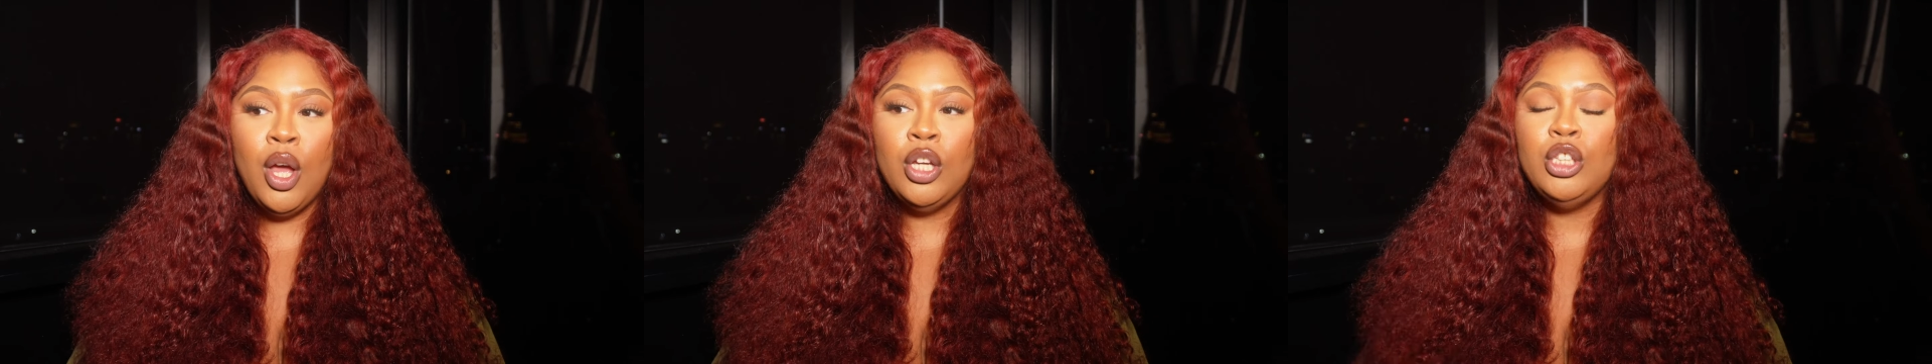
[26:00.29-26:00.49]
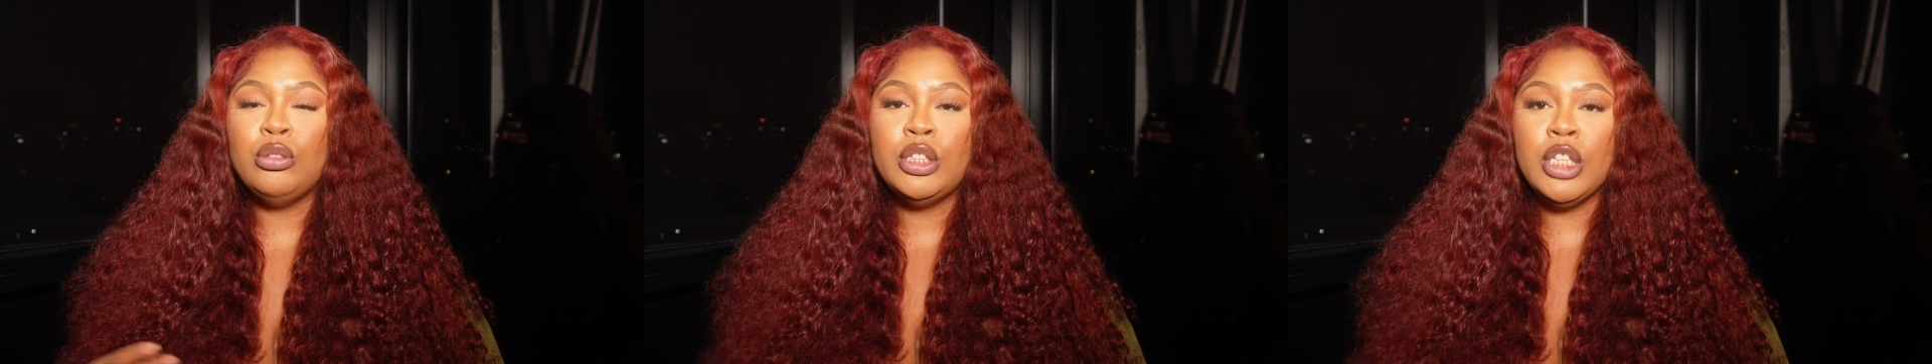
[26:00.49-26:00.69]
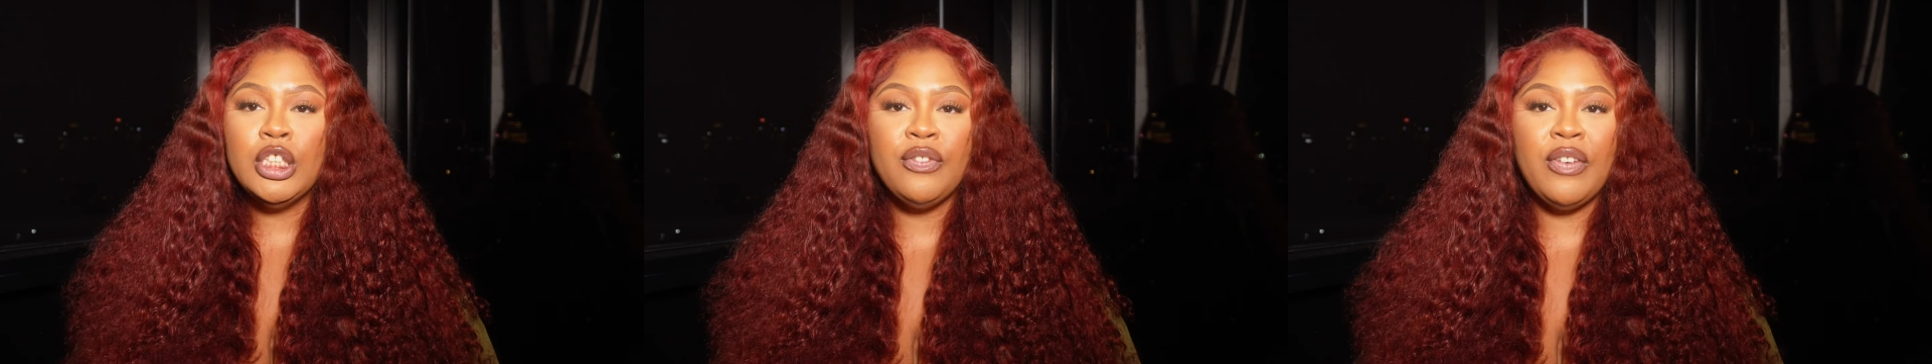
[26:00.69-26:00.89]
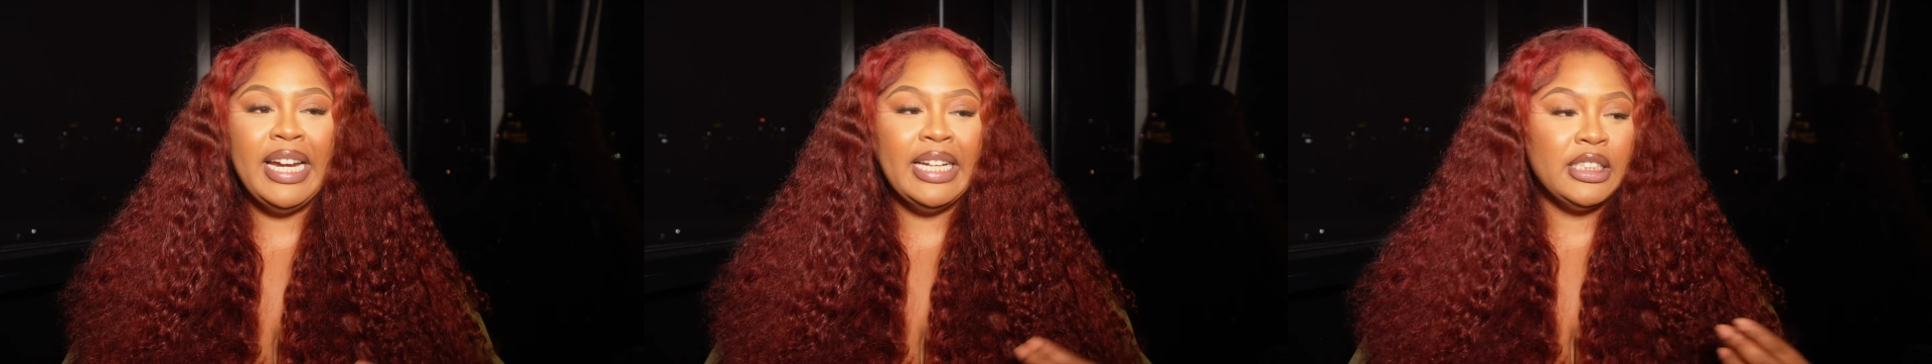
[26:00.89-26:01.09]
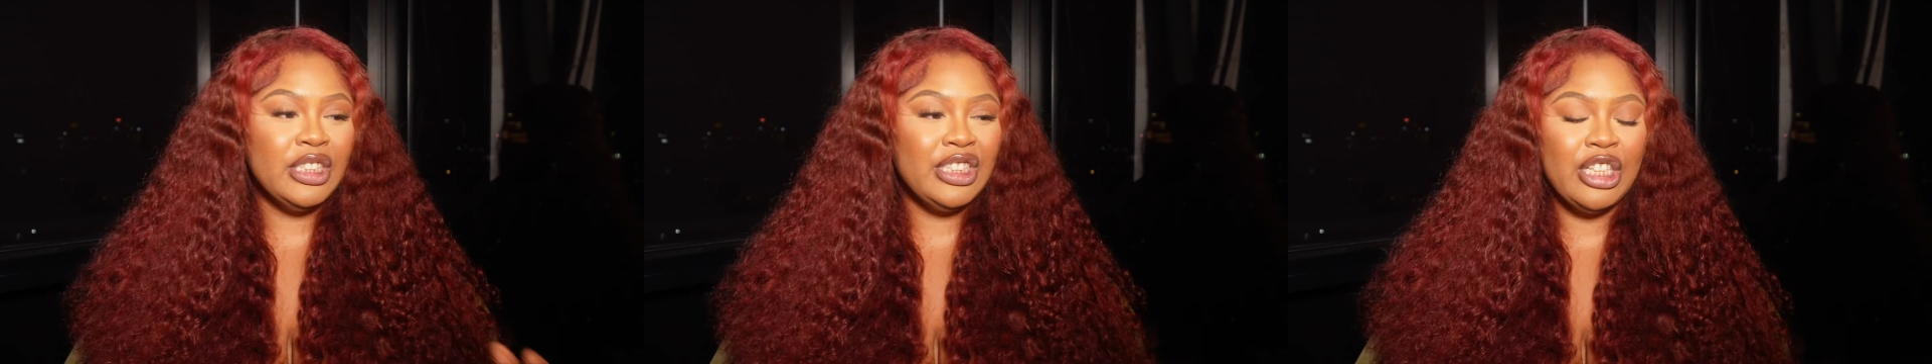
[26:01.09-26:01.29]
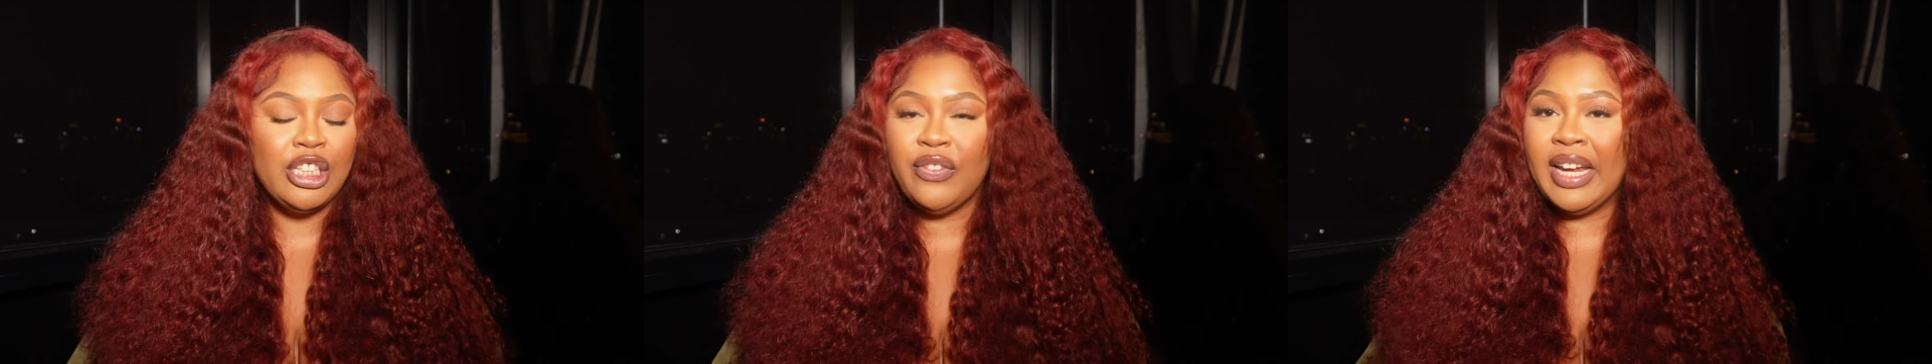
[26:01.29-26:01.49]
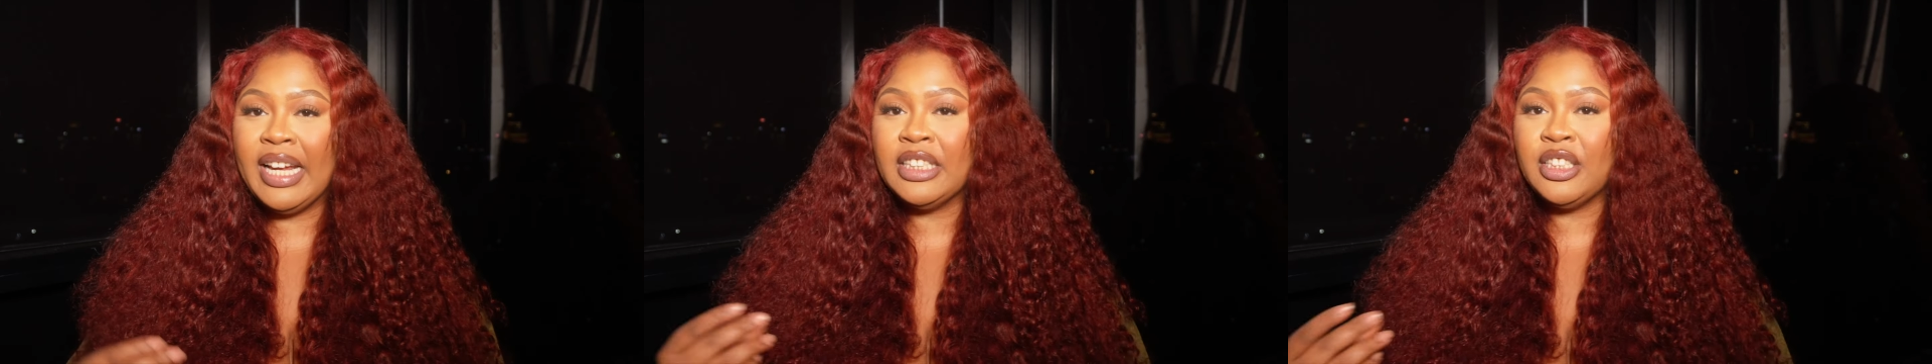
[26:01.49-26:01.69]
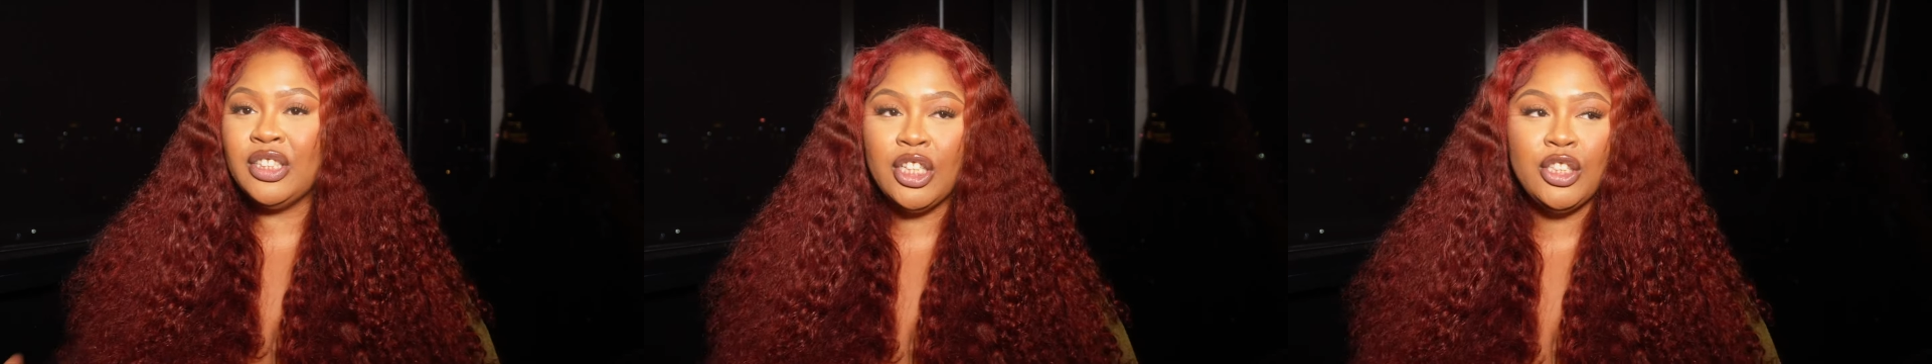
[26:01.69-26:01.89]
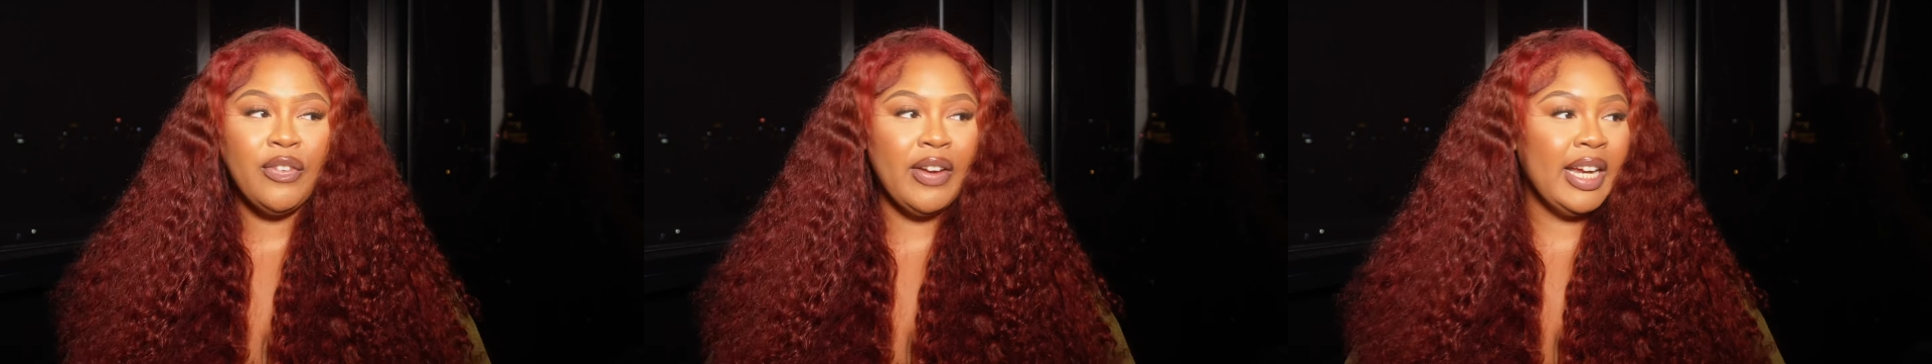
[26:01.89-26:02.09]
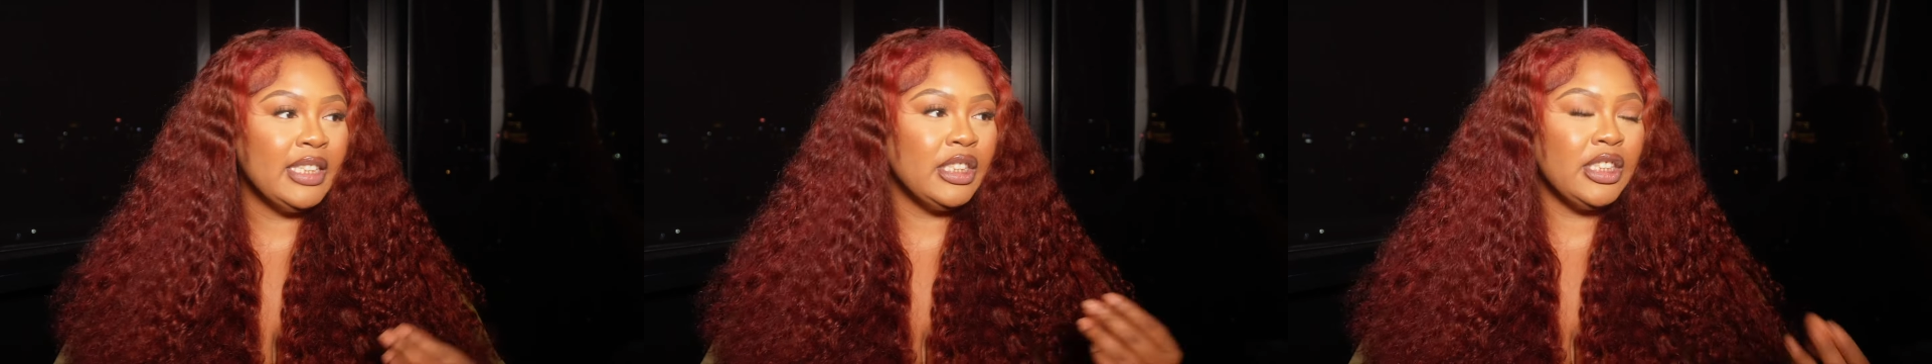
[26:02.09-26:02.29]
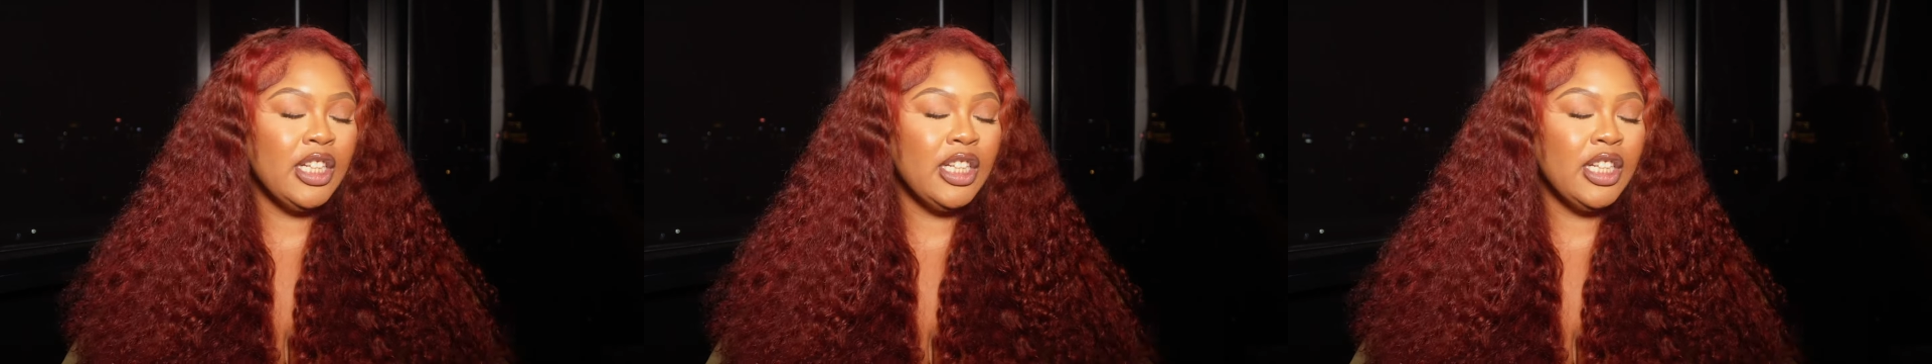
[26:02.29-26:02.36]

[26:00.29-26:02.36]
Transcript: You search for answers, search for answers, search for answers,